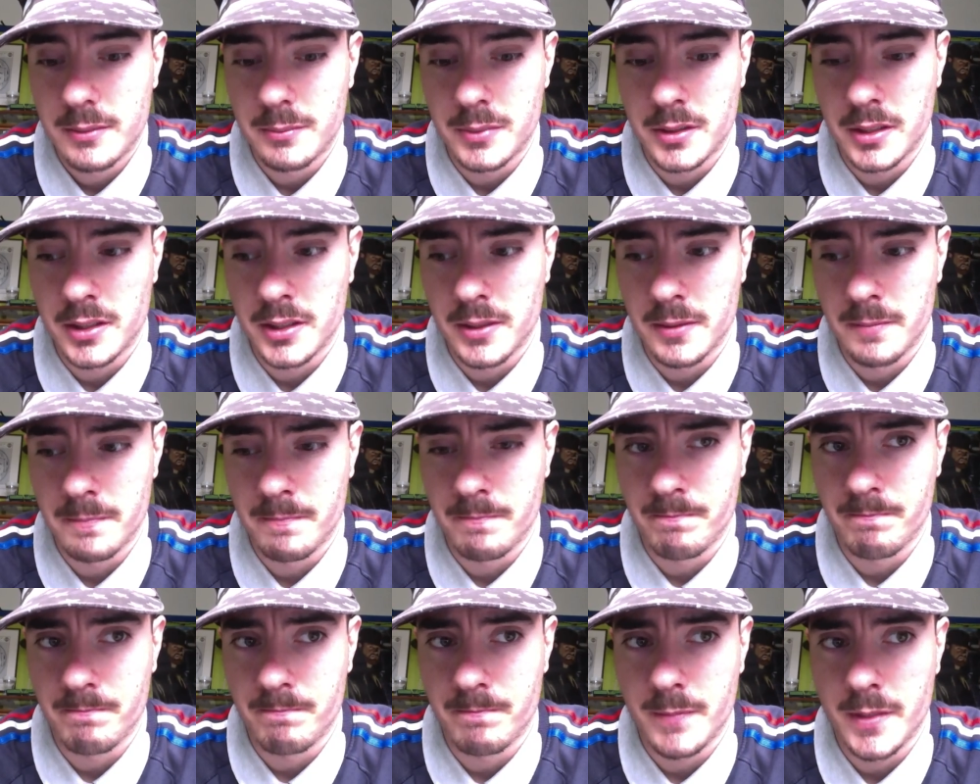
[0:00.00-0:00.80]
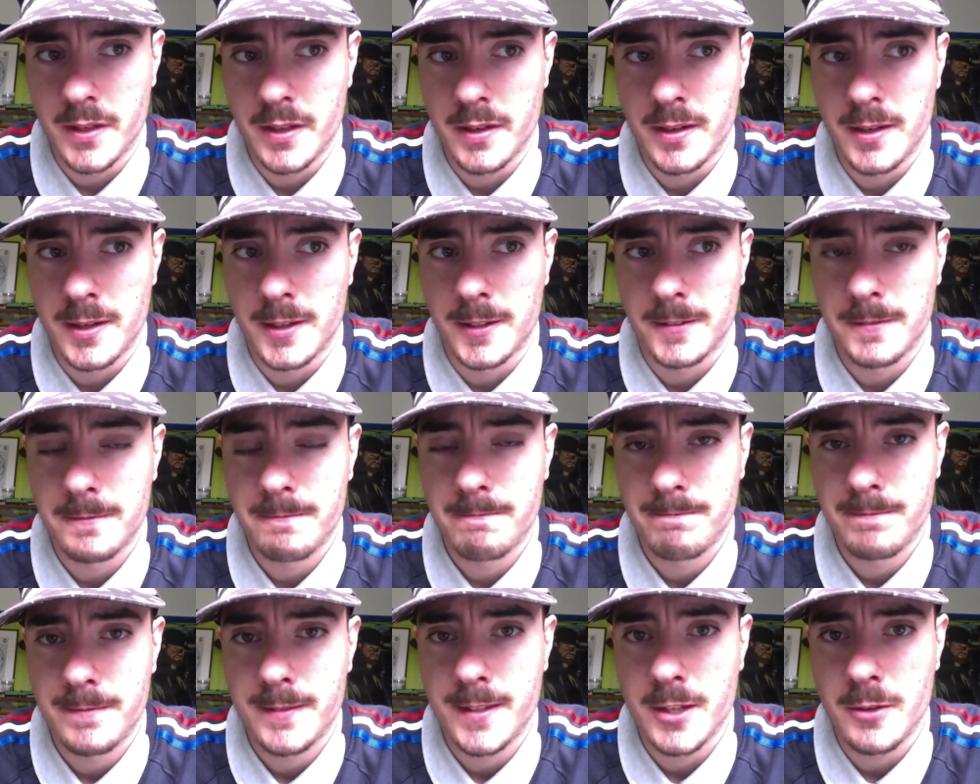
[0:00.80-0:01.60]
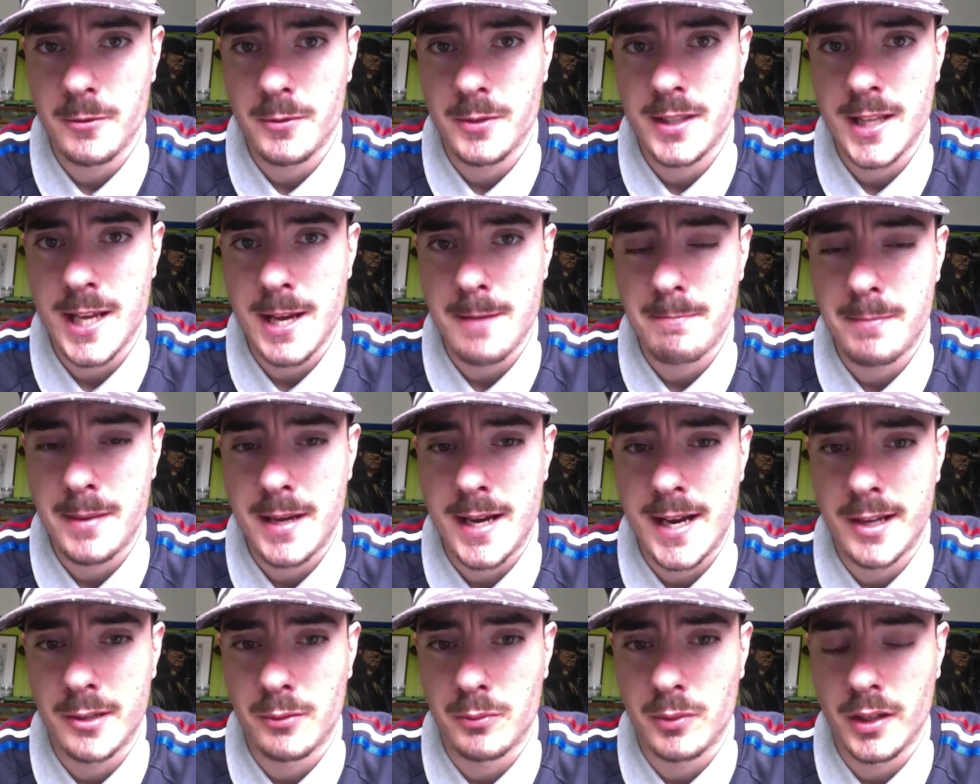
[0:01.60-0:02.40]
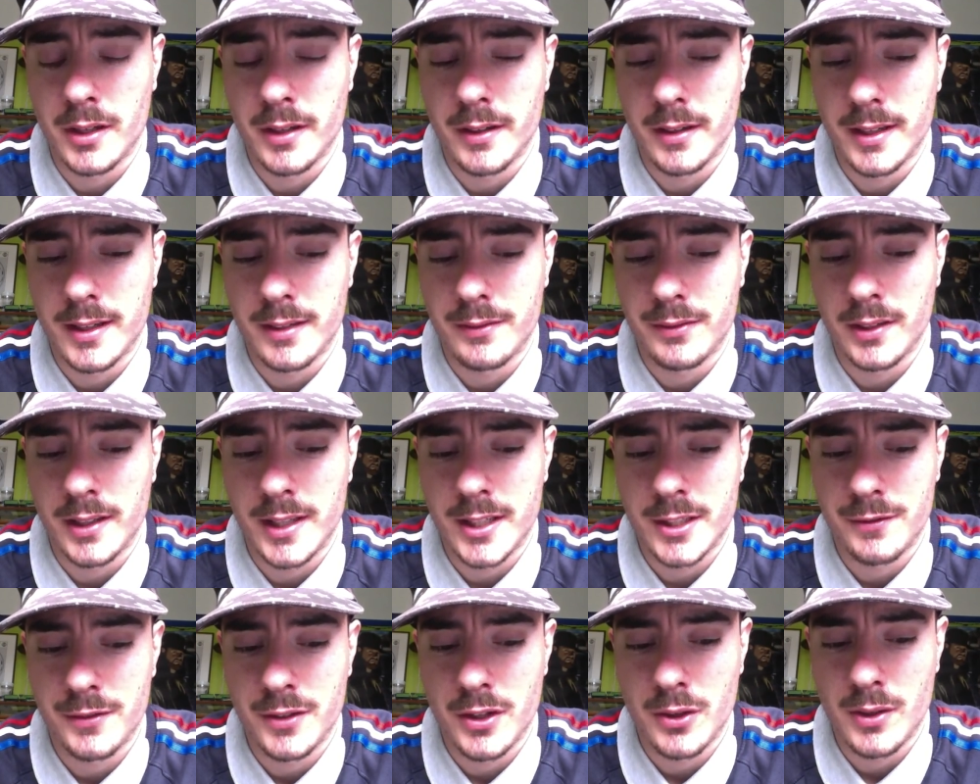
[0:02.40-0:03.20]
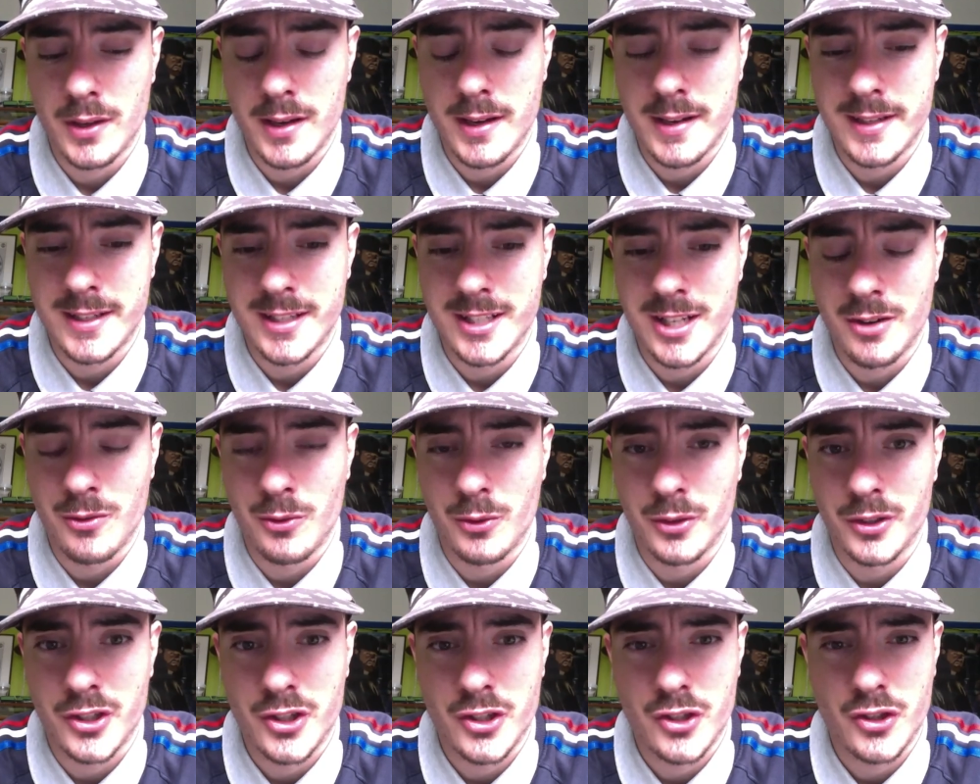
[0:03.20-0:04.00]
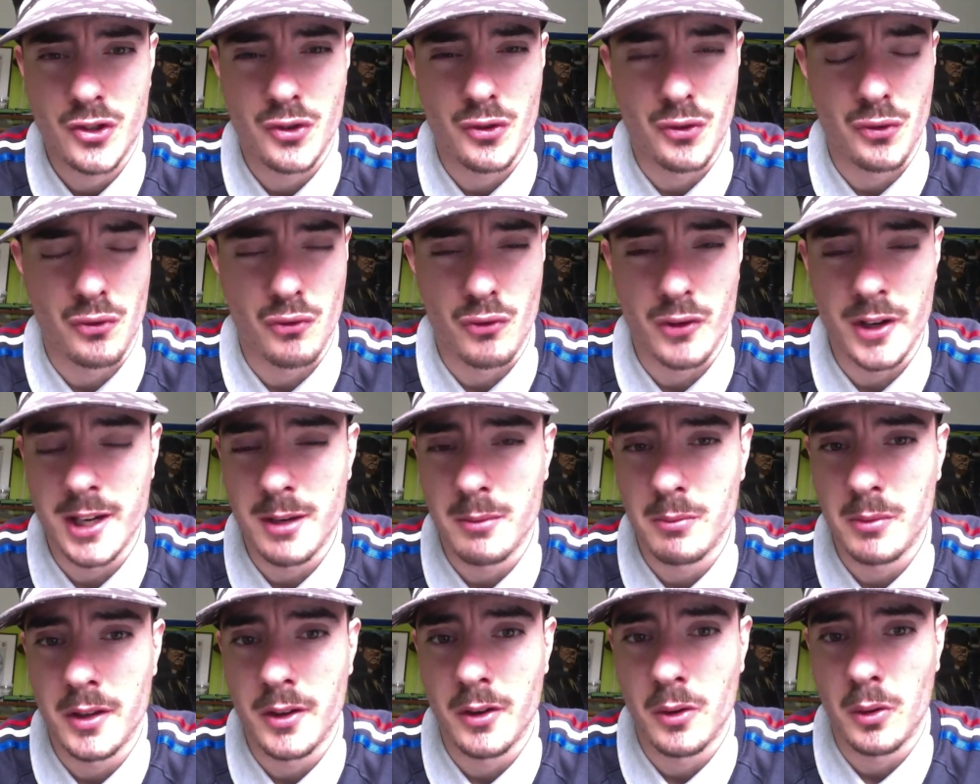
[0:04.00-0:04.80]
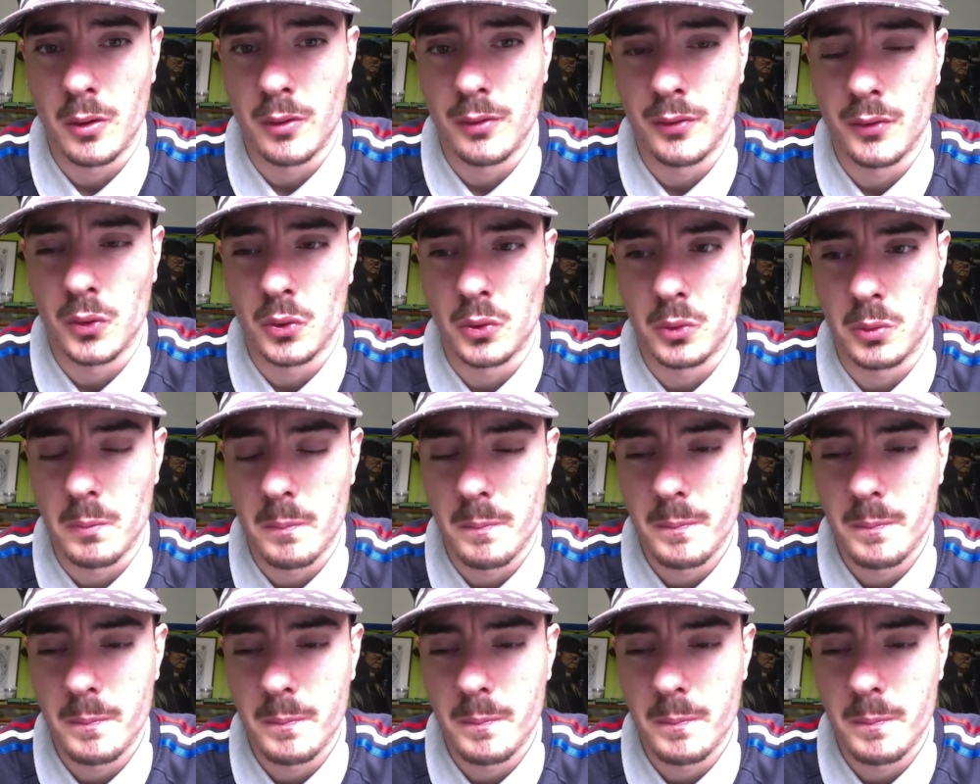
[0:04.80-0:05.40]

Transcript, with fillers: But um, yeah, it was that bad when I, for the last few days. They were extremely awful.